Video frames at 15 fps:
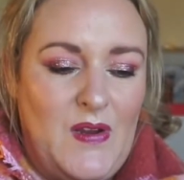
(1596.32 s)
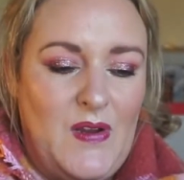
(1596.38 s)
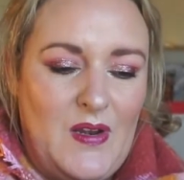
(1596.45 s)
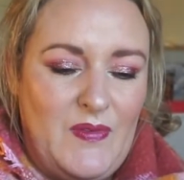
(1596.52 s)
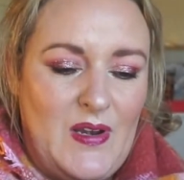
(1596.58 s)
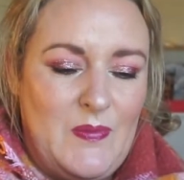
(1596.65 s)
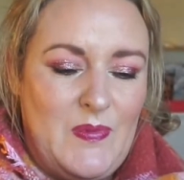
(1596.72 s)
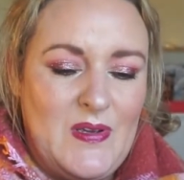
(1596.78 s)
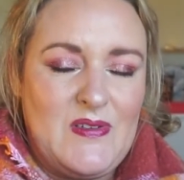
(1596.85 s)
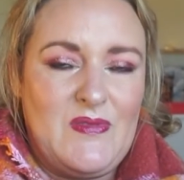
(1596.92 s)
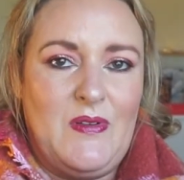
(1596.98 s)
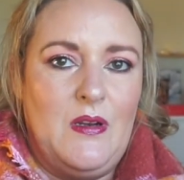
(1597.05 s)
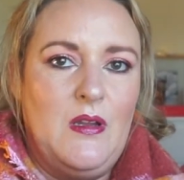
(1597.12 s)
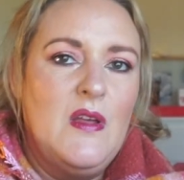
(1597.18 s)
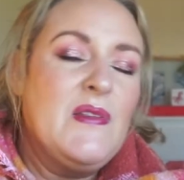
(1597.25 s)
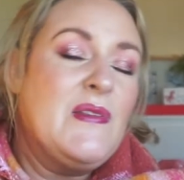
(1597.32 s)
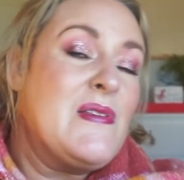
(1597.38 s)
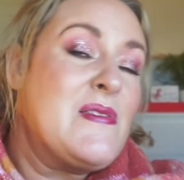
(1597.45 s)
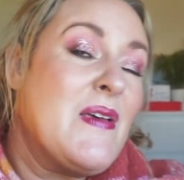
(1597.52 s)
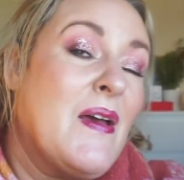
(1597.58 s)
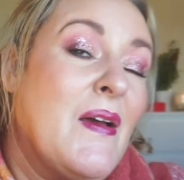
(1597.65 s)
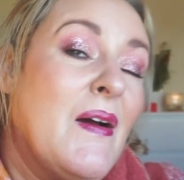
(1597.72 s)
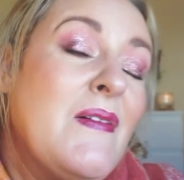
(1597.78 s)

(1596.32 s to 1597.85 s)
Really, really beautiful. This eye